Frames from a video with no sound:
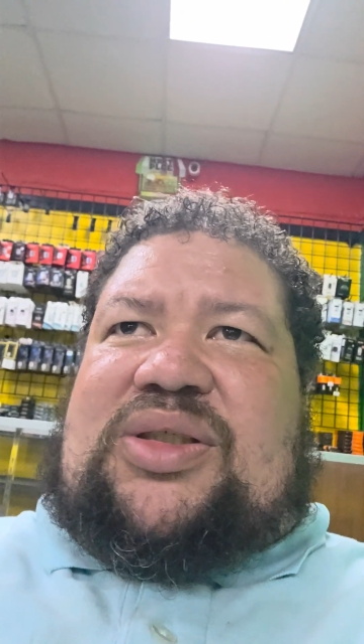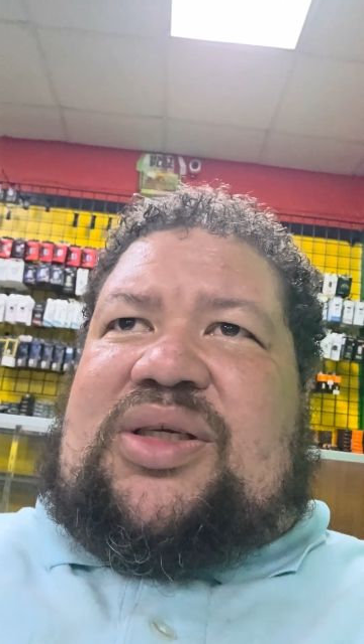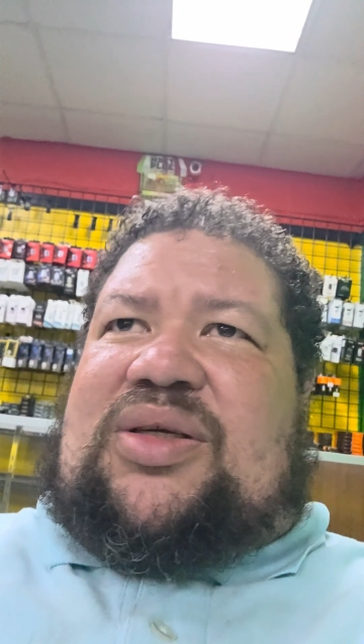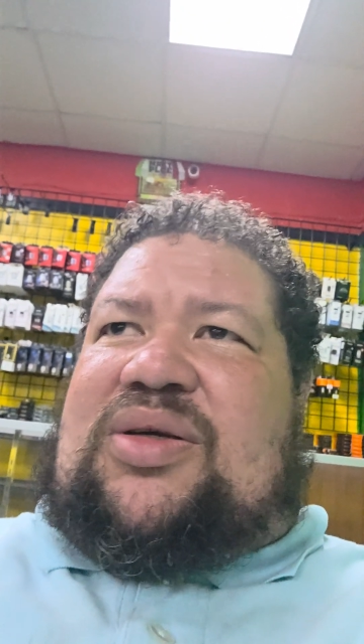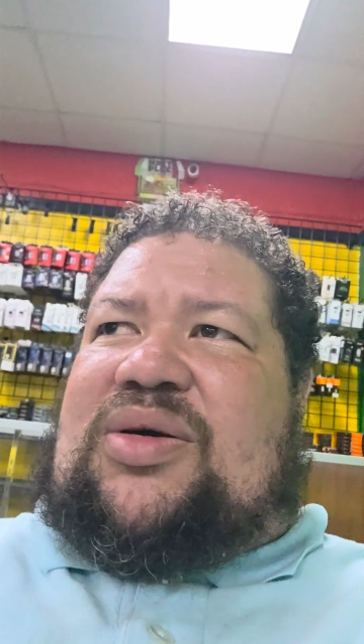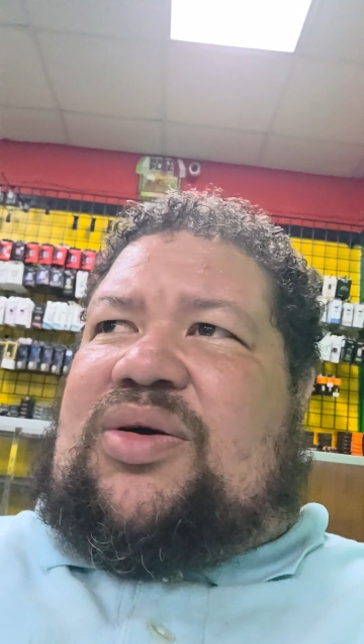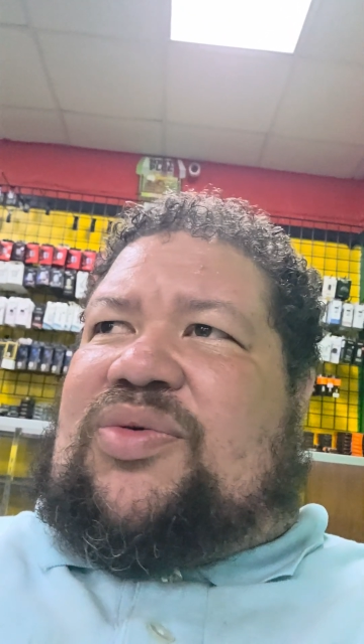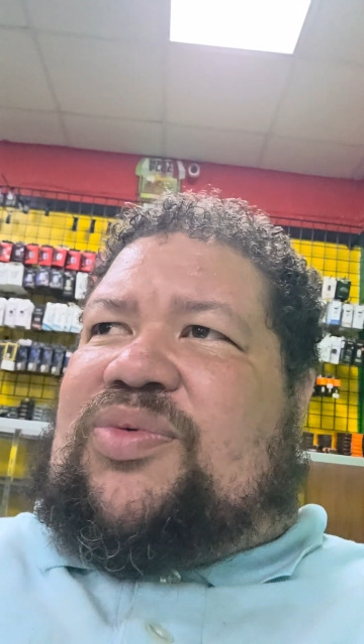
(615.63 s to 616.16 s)
I said,
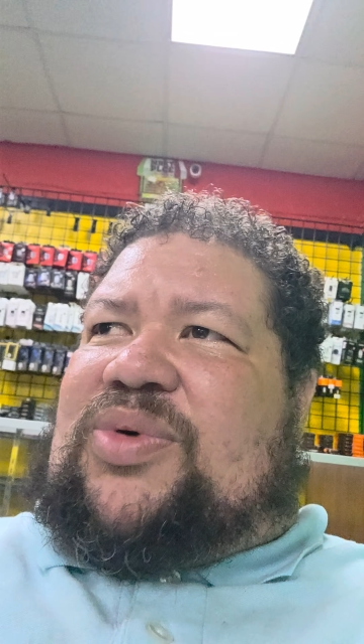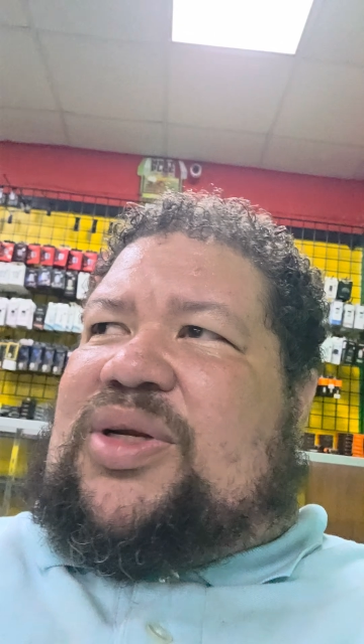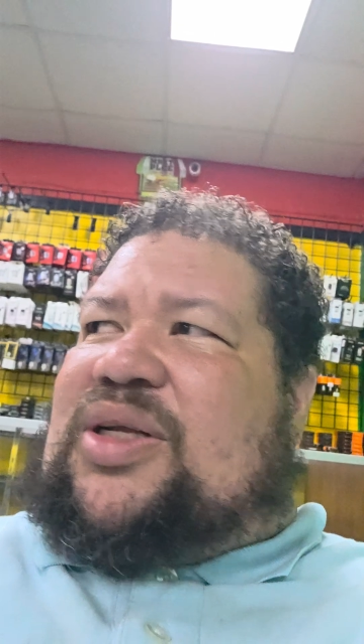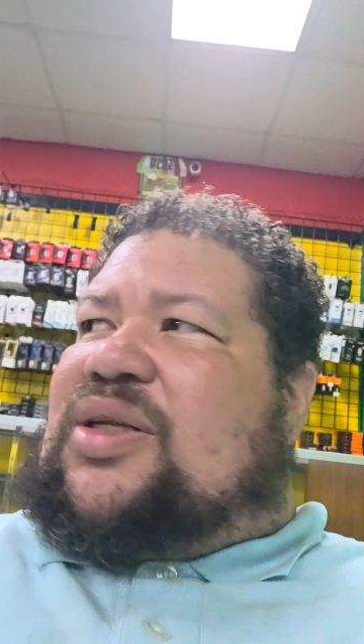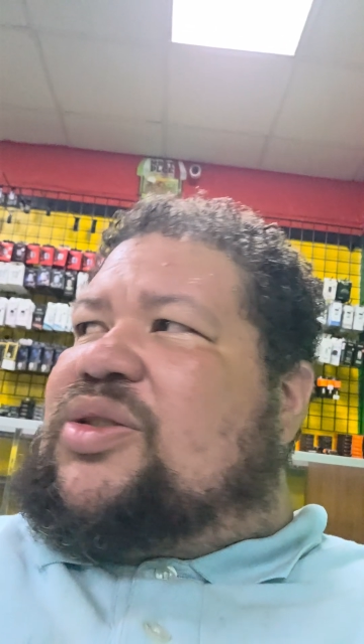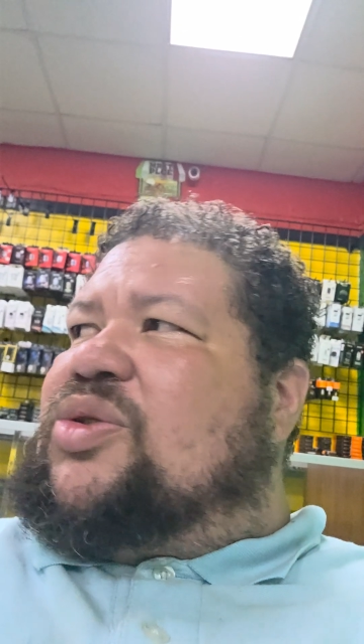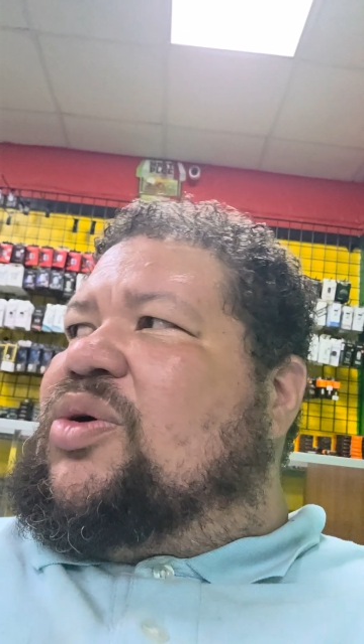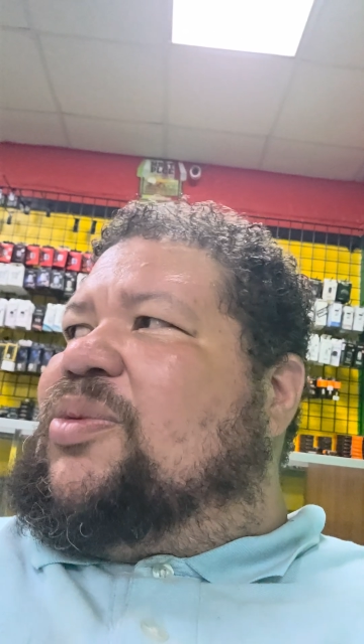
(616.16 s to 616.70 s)
yo, if we
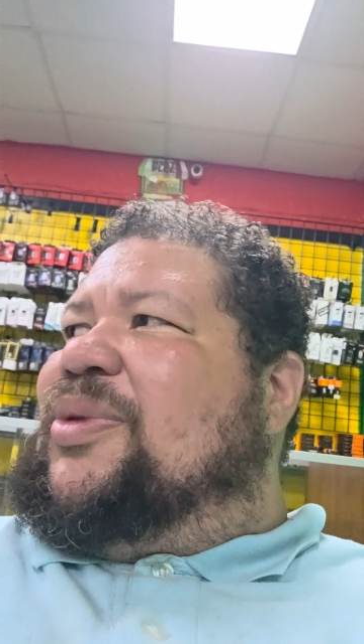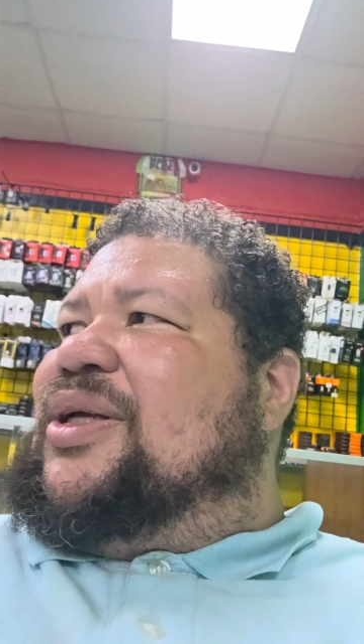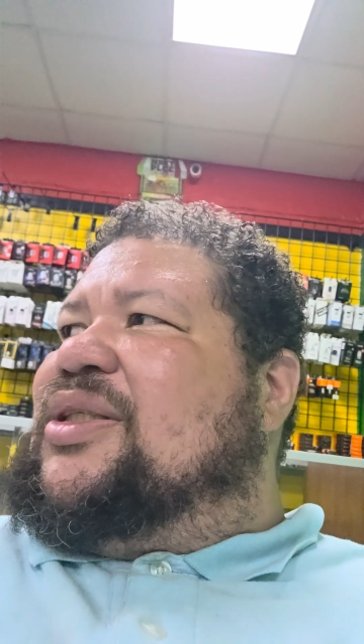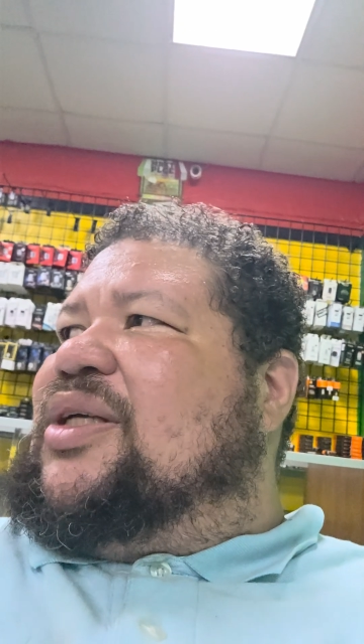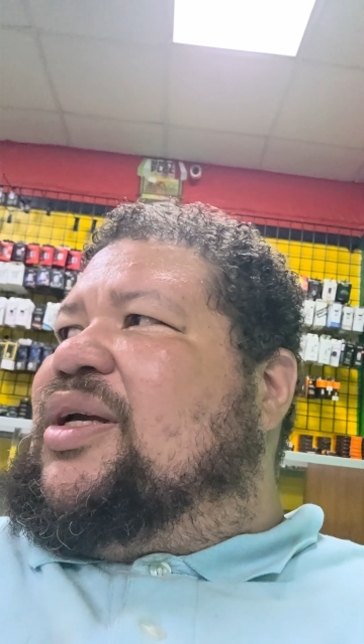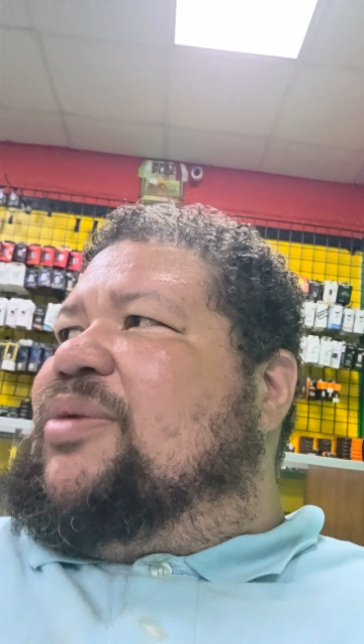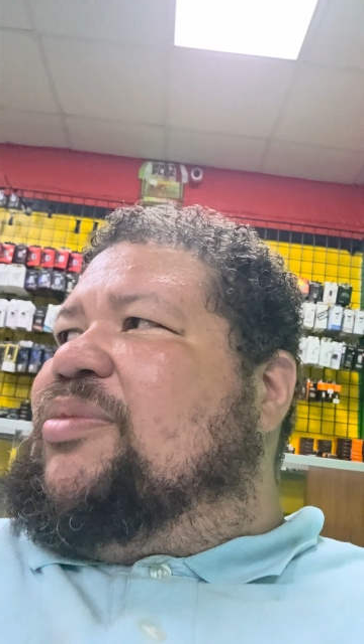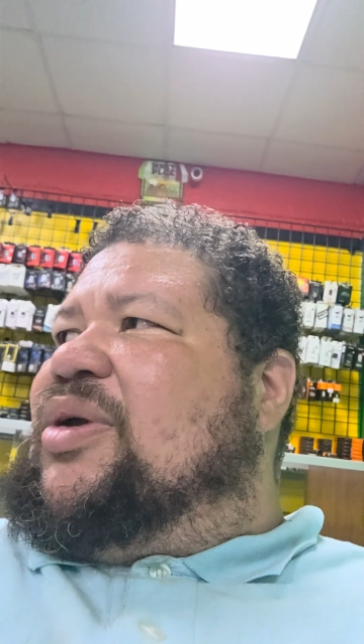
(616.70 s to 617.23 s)
need the store
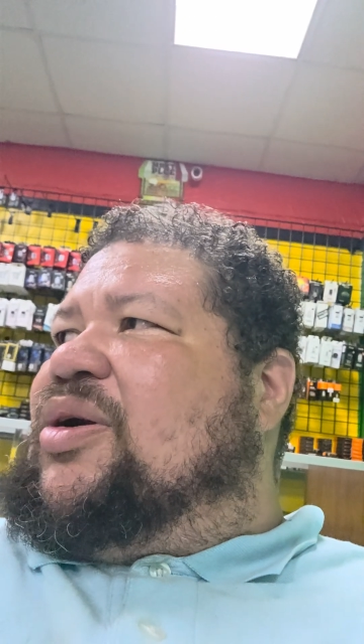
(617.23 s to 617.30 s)
maintained,